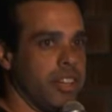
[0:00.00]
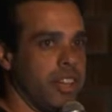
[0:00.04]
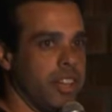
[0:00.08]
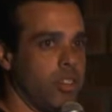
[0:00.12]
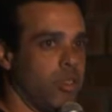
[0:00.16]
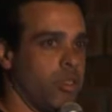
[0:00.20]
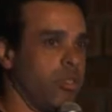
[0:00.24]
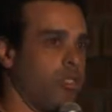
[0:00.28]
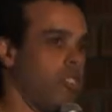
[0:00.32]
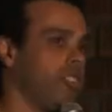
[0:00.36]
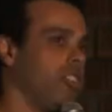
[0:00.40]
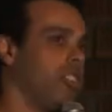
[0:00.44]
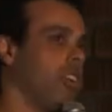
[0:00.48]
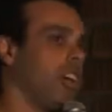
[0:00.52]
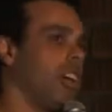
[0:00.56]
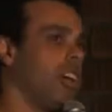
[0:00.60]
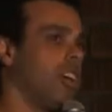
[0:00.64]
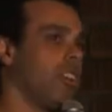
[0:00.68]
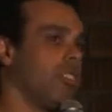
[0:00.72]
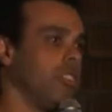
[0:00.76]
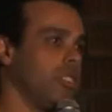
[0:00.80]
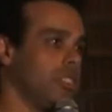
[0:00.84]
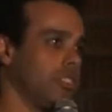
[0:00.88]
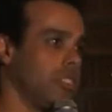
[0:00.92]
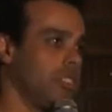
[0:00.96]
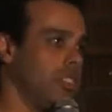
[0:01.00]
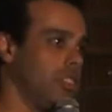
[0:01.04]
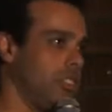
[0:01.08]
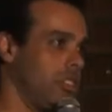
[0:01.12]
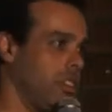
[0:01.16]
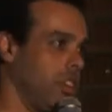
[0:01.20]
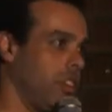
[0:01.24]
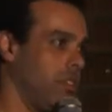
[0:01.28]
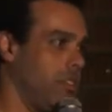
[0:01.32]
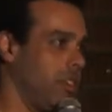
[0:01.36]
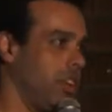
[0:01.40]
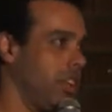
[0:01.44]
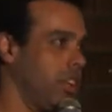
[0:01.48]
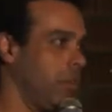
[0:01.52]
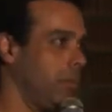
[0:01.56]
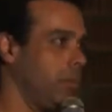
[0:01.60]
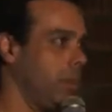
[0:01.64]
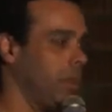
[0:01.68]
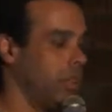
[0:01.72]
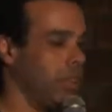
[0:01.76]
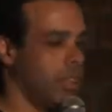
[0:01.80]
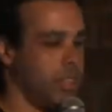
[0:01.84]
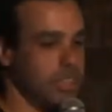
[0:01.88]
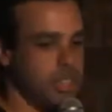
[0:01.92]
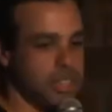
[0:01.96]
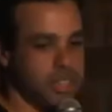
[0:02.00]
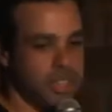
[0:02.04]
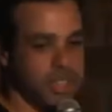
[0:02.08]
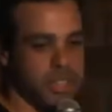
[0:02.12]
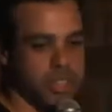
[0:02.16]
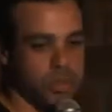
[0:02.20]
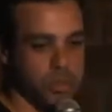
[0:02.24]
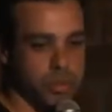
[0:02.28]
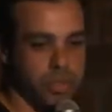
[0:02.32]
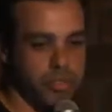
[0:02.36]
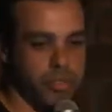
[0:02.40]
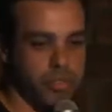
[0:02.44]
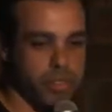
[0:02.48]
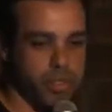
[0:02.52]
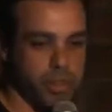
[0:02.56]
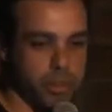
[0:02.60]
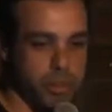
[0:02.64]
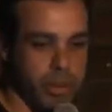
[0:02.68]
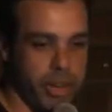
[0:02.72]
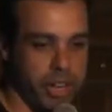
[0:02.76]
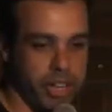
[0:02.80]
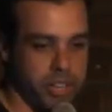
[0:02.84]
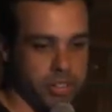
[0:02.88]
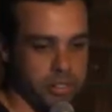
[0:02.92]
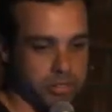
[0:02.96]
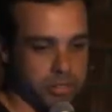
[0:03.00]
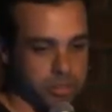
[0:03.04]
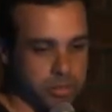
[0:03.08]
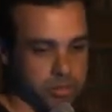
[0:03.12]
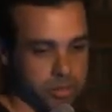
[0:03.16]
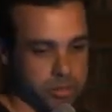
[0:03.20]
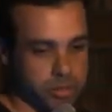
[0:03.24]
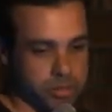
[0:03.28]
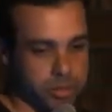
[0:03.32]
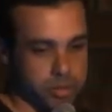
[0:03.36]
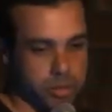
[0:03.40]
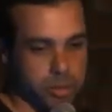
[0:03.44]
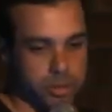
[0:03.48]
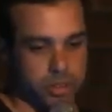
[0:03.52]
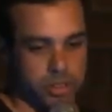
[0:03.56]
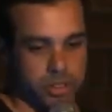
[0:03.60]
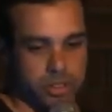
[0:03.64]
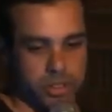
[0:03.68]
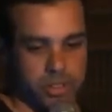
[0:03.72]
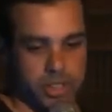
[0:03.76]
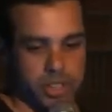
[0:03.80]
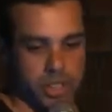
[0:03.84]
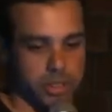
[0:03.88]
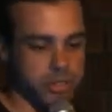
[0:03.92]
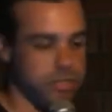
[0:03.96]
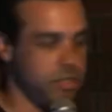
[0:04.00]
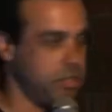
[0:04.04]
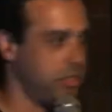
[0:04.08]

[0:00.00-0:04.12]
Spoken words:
there or Chicago is not available, then we fall back to Google Cloud